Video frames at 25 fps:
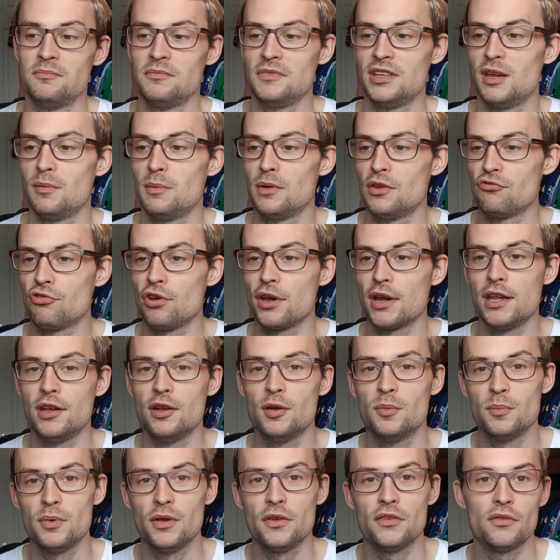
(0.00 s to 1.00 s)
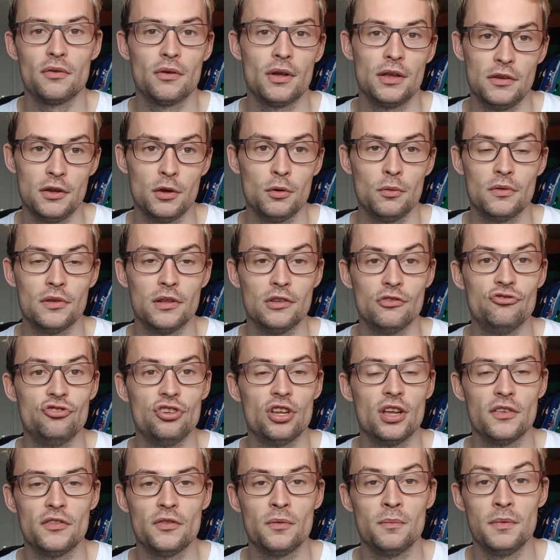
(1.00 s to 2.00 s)
gave me the tracking number, so I knew it was
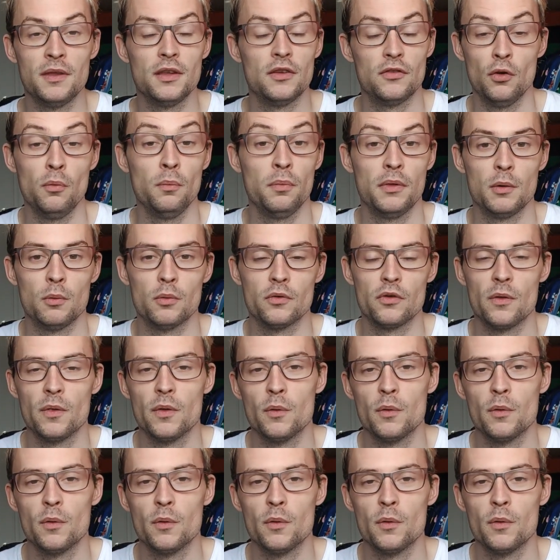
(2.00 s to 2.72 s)
legit. Something was on